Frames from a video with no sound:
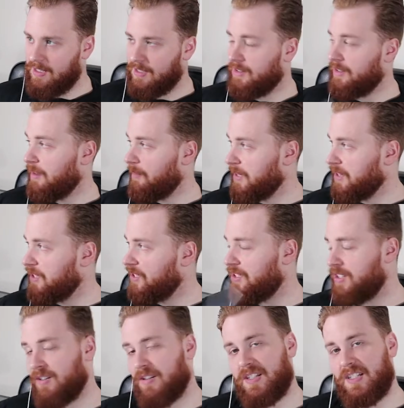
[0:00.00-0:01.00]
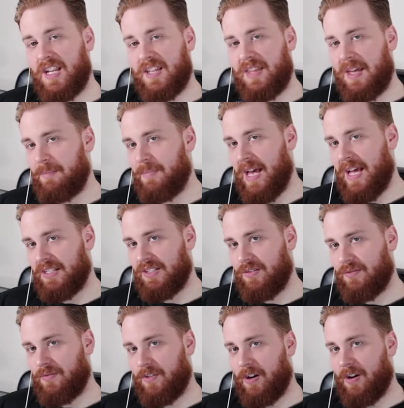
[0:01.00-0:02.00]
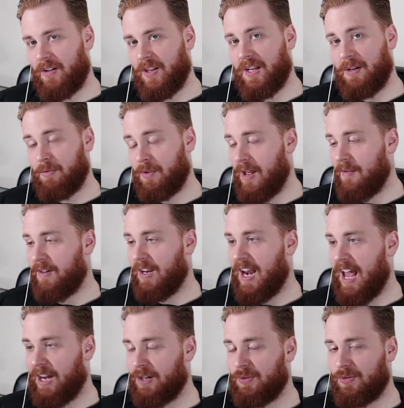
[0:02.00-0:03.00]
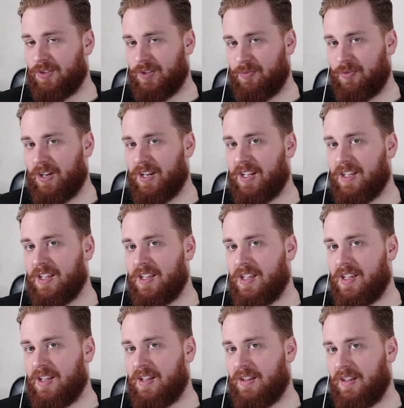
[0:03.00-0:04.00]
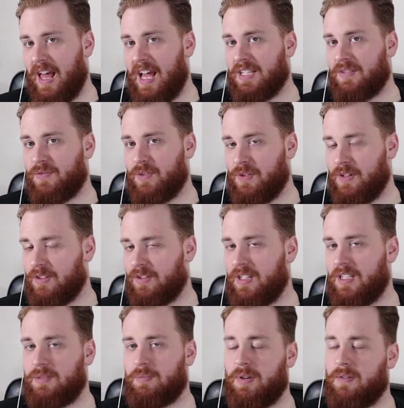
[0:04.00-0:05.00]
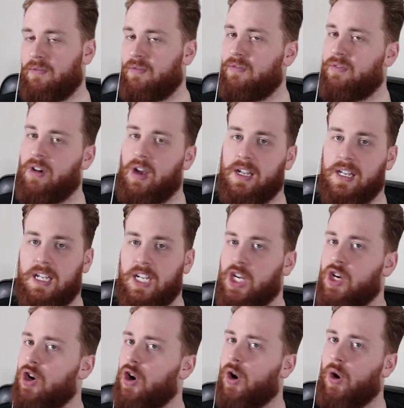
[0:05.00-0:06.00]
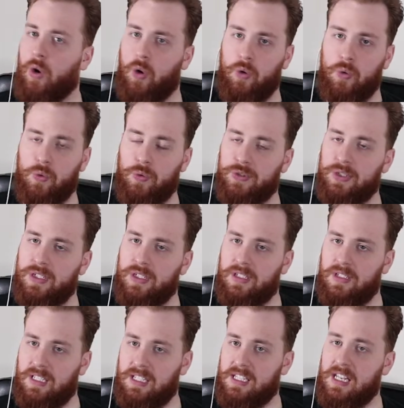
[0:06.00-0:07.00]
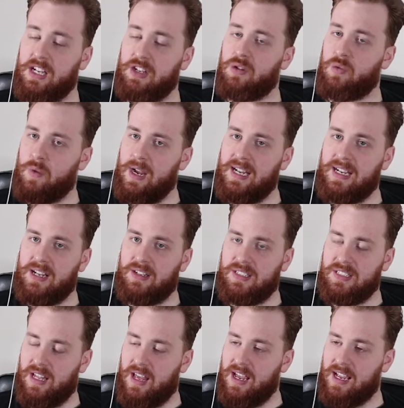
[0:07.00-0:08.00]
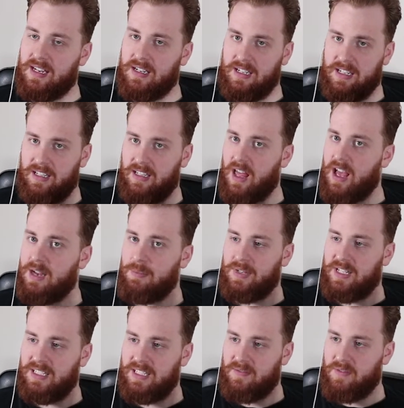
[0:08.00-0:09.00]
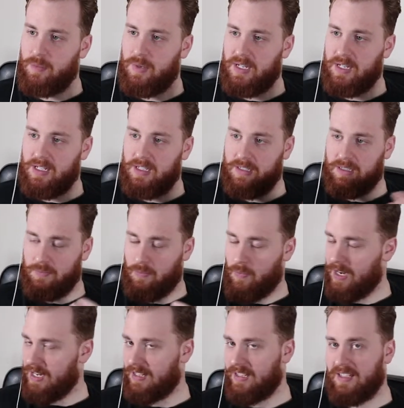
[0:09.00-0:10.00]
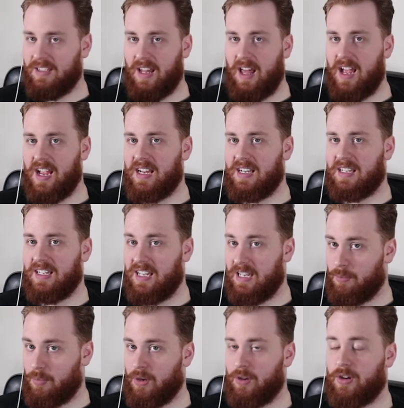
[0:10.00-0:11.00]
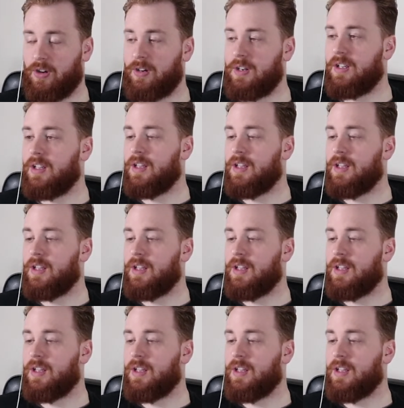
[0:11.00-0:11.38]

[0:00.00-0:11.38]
this year it's not that bad so far. Like, we're having an actual spring. The last few years, it's been fucking cold. Like, and you're waiting outside in the line because everybody is waiting in line to get a burger.